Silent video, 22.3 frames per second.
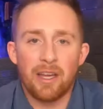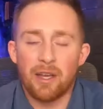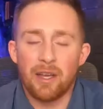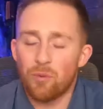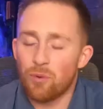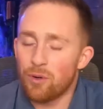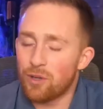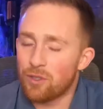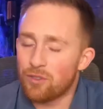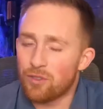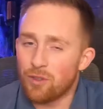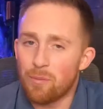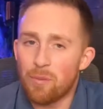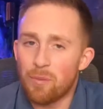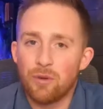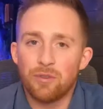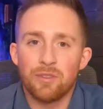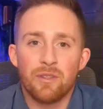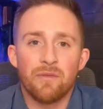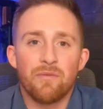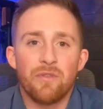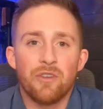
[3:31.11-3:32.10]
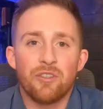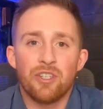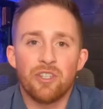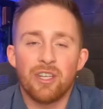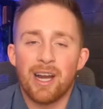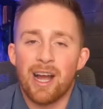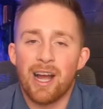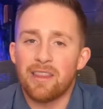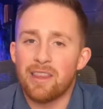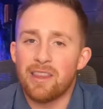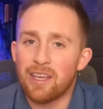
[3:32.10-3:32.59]
I think it works the most
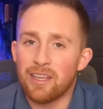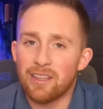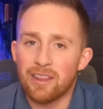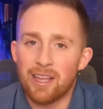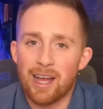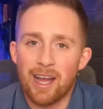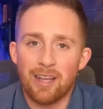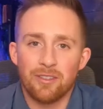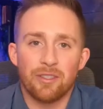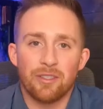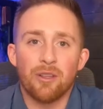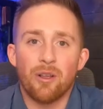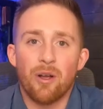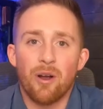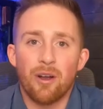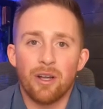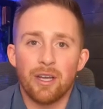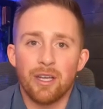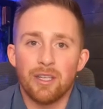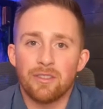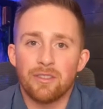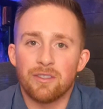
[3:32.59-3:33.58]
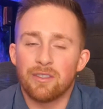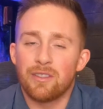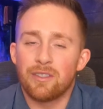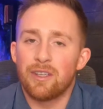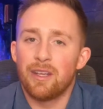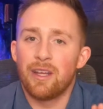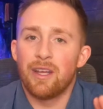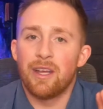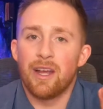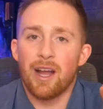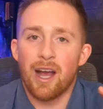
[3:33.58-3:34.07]
efficient. I think it lasts the
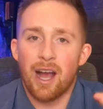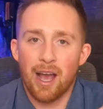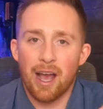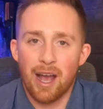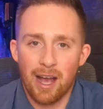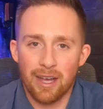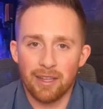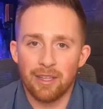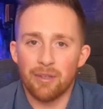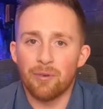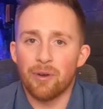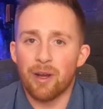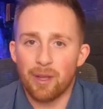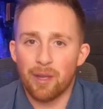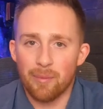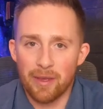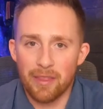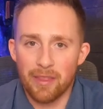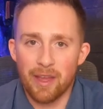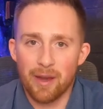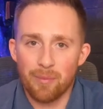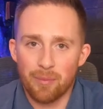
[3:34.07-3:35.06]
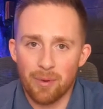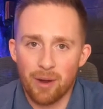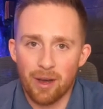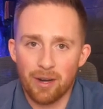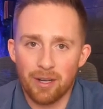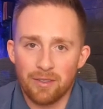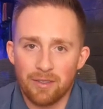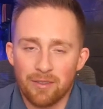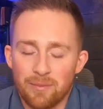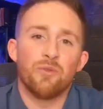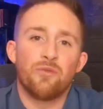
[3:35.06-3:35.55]
longest. I highly recommend that
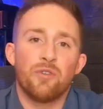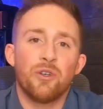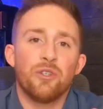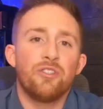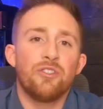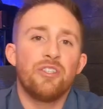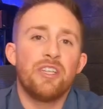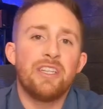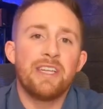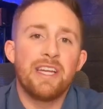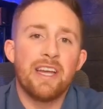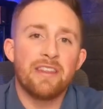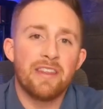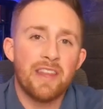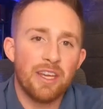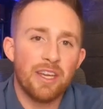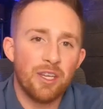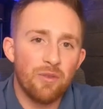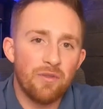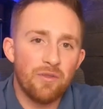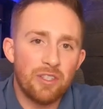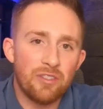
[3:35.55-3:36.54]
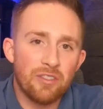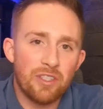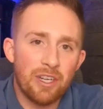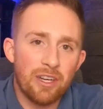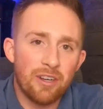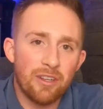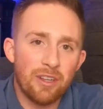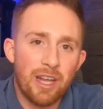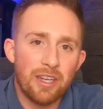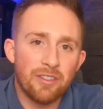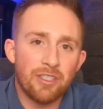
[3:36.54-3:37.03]
product. So first you need to get that UV
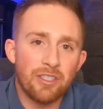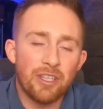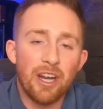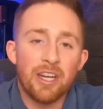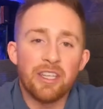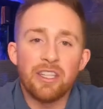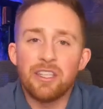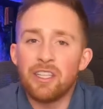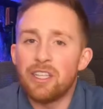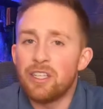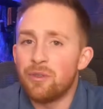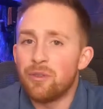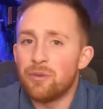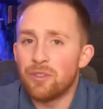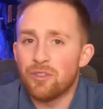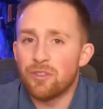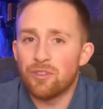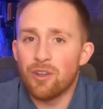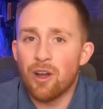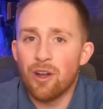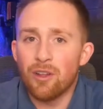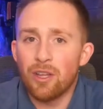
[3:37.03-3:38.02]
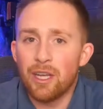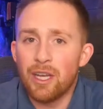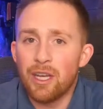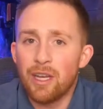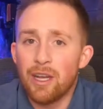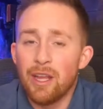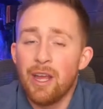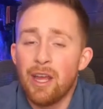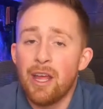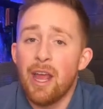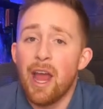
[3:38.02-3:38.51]
sterilizer and you need to install
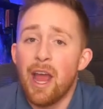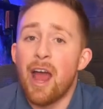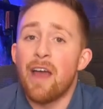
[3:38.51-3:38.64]
it.